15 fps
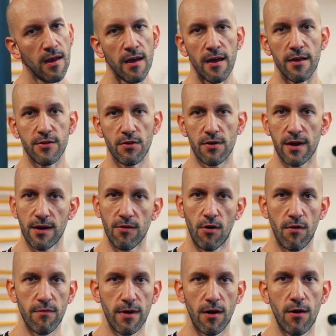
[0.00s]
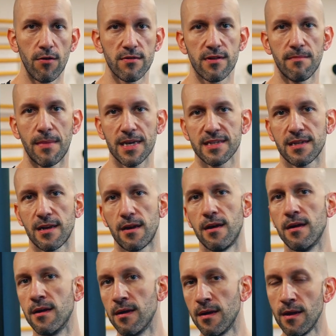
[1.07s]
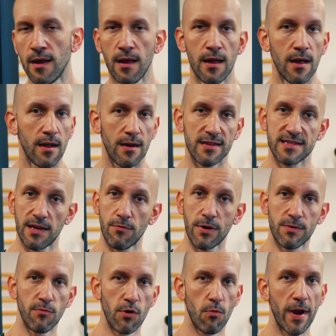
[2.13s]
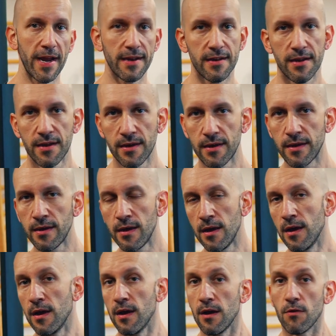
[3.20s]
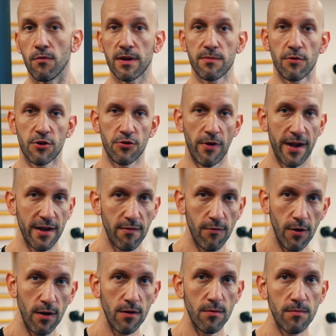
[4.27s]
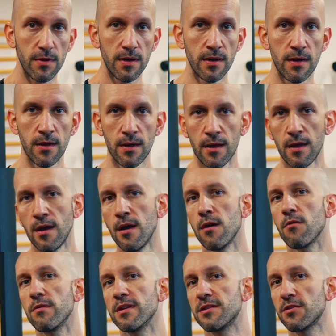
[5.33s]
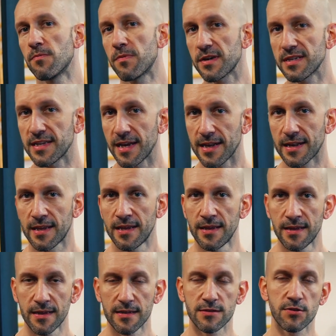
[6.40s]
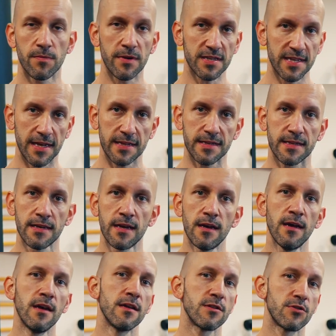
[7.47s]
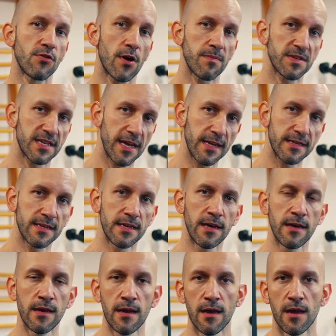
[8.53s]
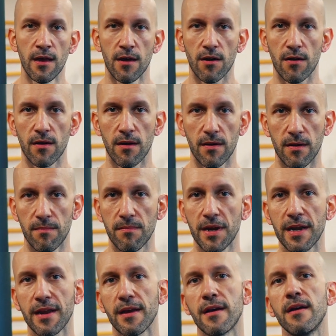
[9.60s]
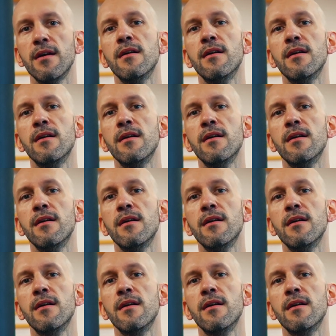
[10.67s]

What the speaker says: and you can overload the muscle, let's say, with more weight, with more training volume, with supersets, drop sets, meaning